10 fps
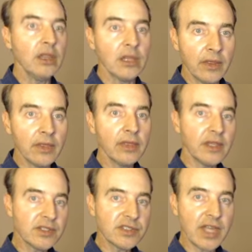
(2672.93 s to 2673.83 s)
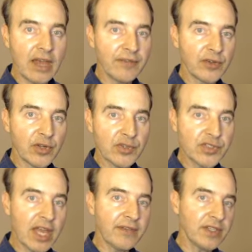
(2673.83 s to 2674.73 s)
than the staff or no
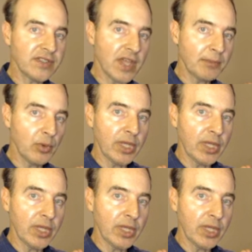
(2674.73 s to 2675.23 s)
staff example